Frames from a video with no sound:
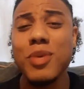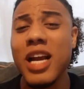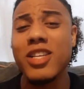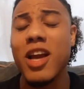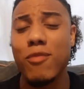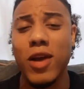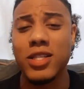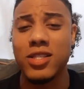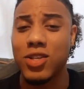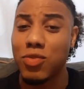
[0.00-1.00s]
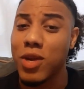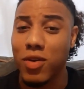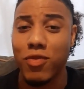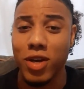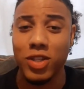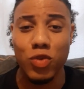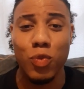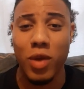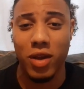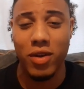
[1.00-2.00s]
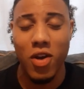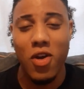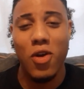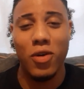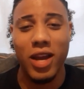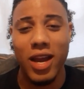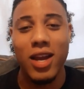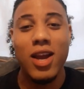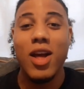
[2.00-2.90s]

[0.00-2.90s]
because you have presence doesn't mean you're fucking Superman, okay?